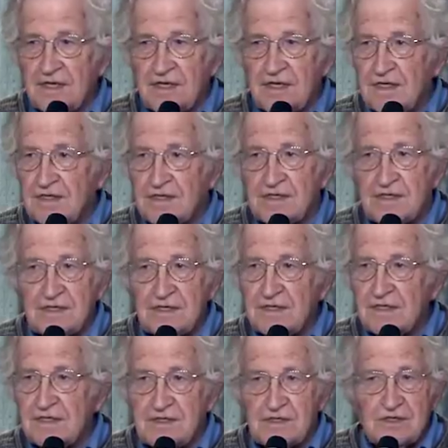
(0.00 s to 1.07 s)
It's
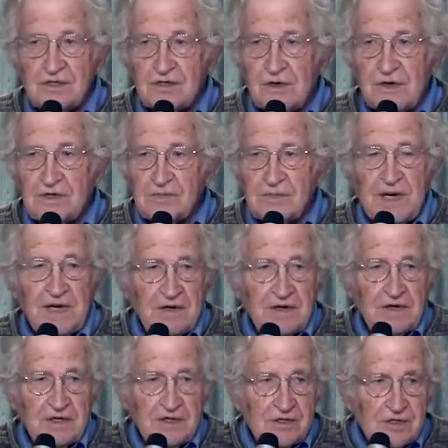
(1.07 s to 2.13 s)
just
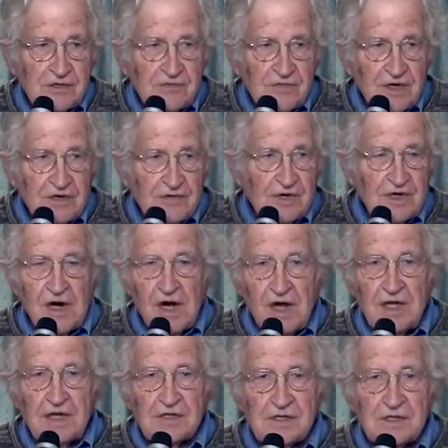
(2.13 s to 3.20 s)
transparent. It's in front of our
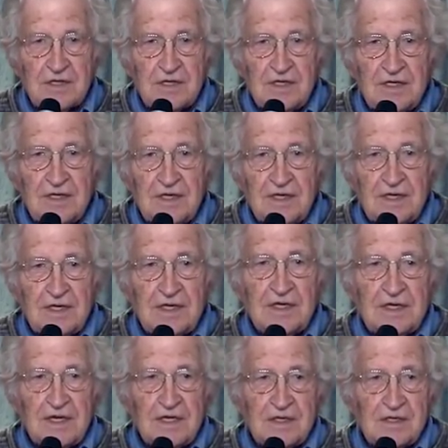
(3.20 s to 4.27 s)
eyes. And
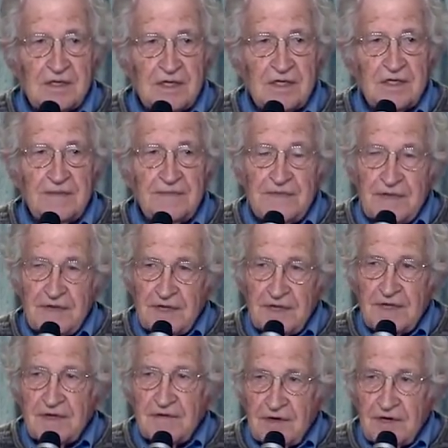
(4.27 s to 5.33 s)
it takes a
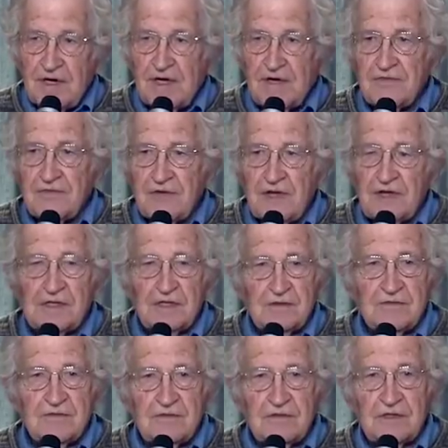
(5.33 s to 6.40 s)
very
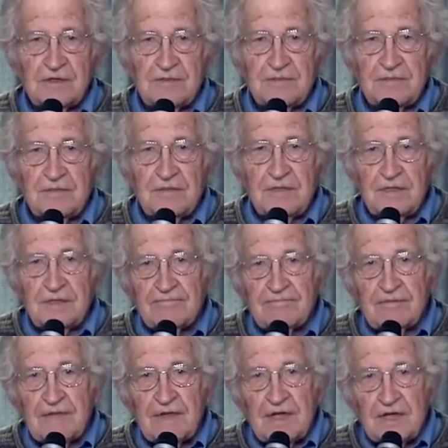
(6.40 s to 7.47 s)
effective
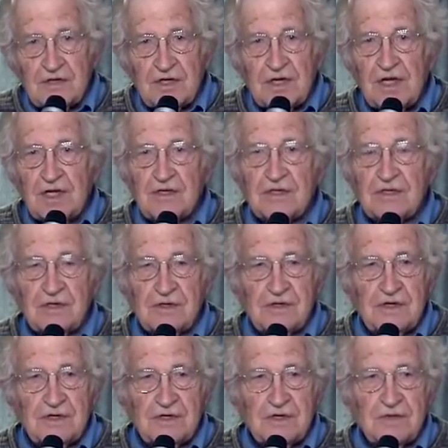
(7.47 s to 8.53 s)
educational
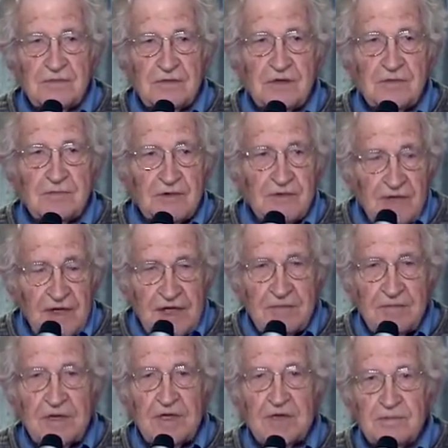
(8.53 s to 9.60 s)
system to
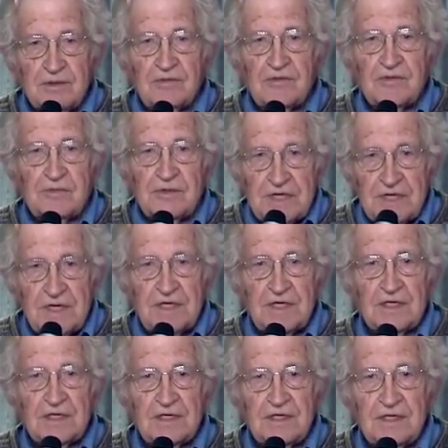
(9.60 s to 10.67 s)
prevent people from seeing it.